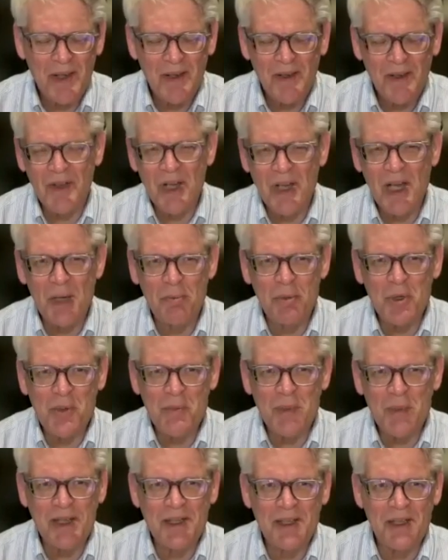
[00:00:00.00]
who've got a
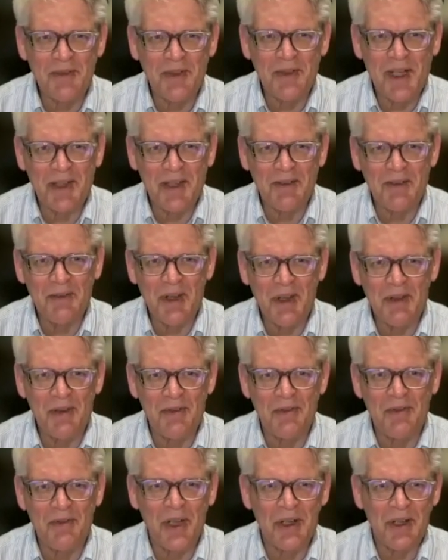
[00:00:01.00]
perspective on the
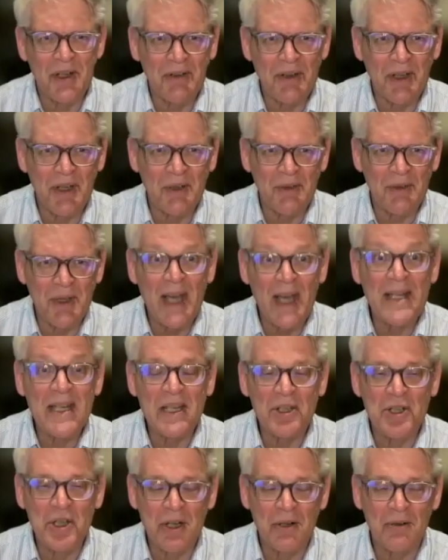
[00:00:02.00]
very, idea
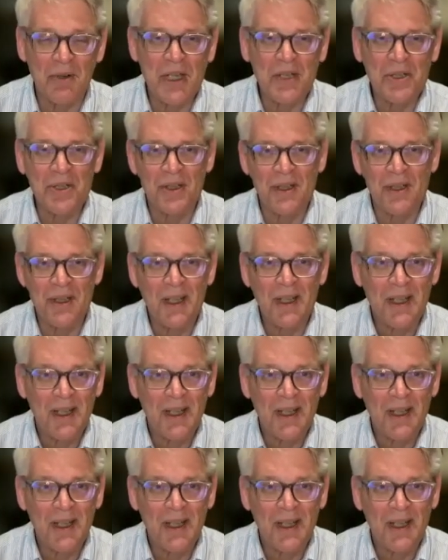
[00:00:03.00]
generation,